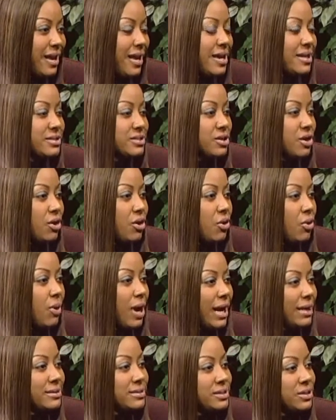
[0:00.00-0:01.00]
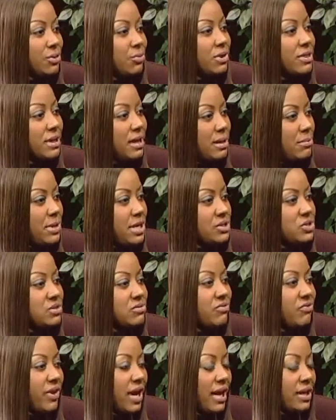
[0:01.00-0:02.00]
so I deal with image
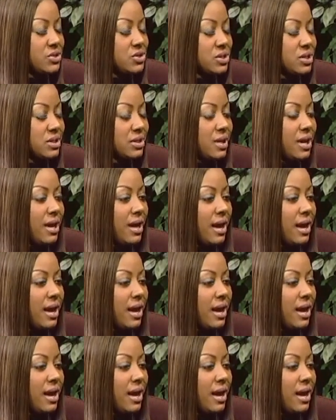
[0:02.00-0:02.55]
and fashion.